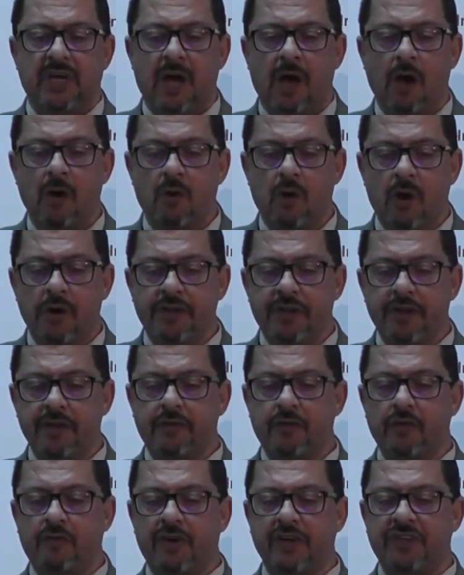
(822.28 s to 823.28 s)

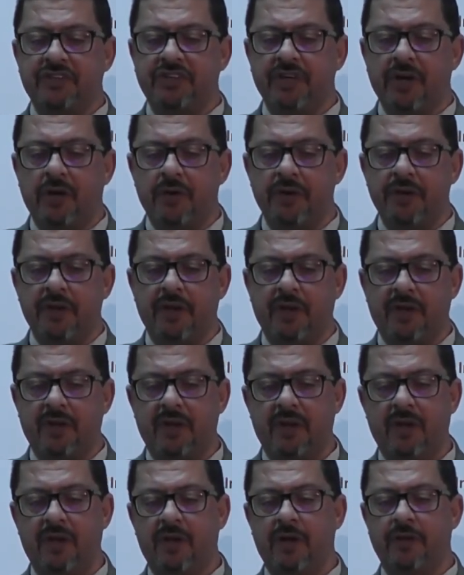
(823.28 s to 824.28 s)
According to
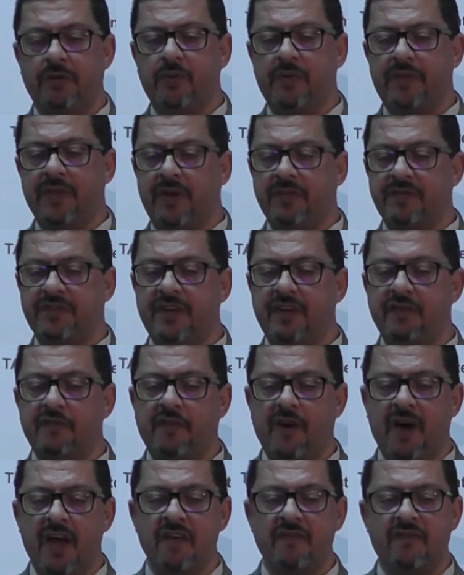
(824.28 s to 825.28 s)
Vaggioni,
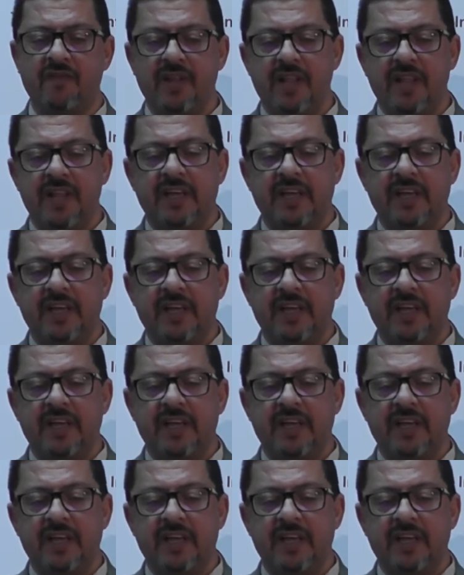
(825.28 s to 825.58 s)
2005,